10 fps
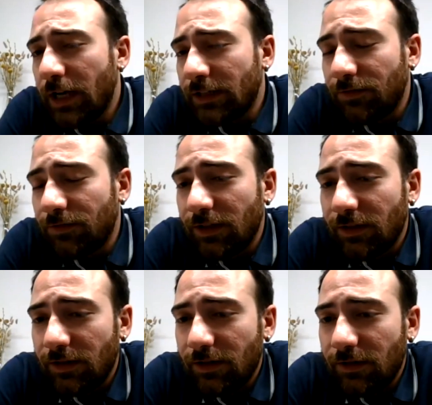active
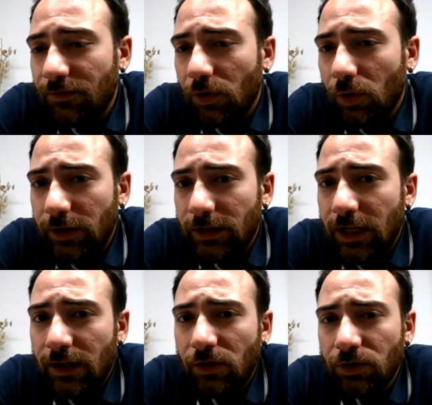in following
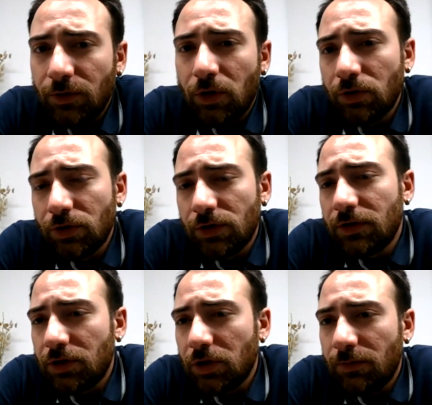dialogues, mm-hmm. because
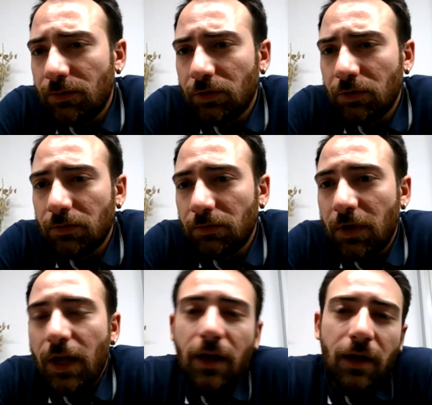it's all about you.